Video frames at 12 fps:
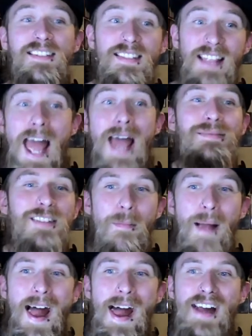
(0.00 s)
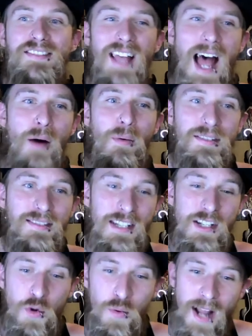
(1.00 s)
slam some ass. I will see
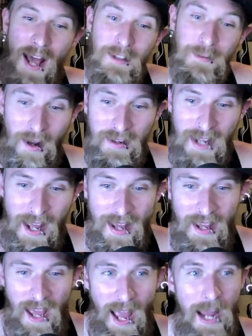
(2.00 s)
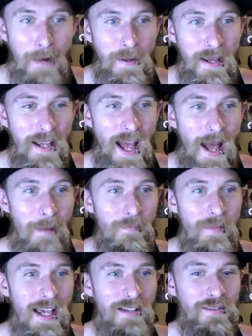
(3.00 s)
you next Monday, 8 p.m.
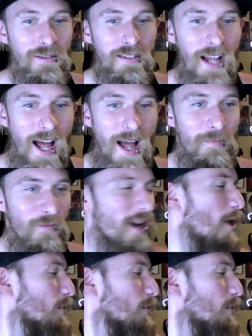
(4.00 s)
Eastern Time. Rio,